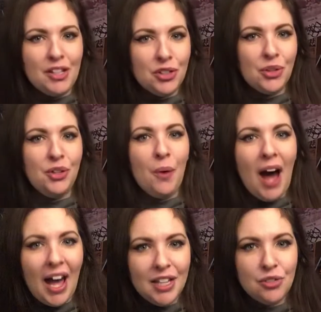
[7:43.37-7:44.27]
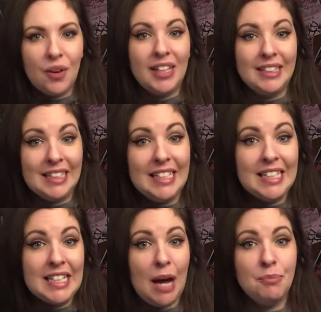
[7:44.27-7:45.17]
sure you hydrate
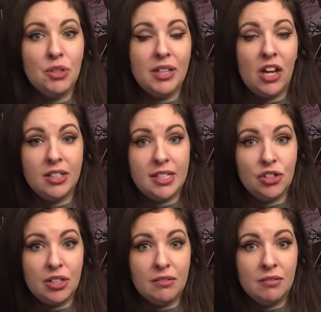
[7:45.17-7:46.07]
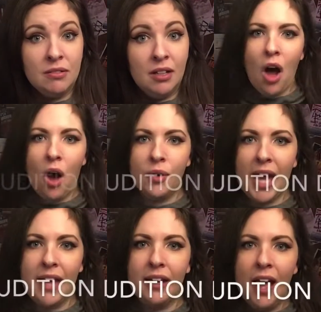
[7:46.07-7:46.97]
leading up to the audition.
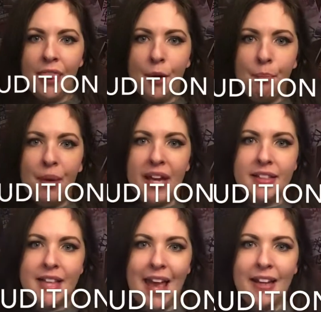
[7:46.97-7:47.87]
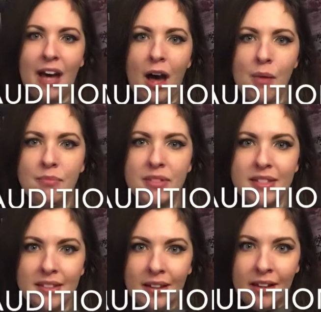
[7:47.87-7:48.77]
Okay, the big day
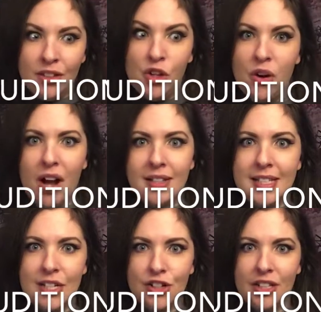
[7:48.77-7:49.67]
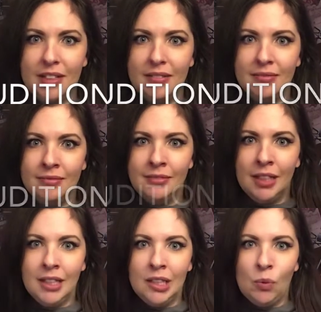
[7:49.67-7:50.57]
comes, your audition.
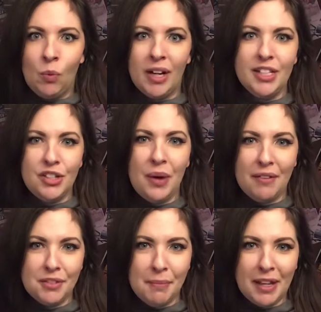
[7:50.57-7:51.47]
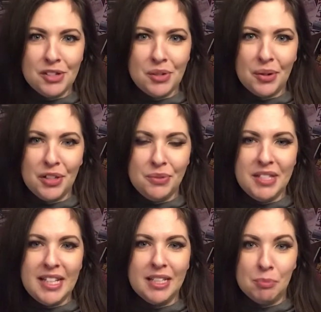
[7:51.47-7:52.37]
What did you have to make sure you
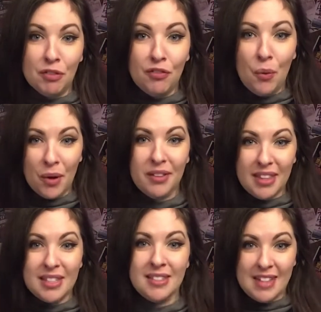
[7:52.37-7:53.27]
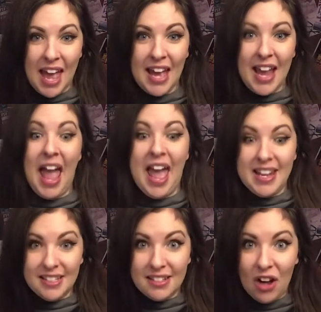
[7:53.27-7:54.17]
did before this day
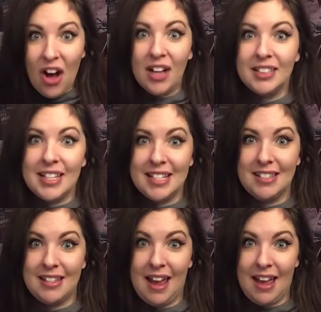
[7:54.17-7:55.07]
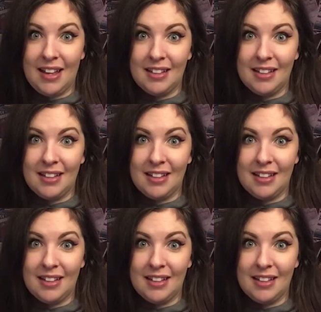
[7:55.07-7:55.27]
and on this day?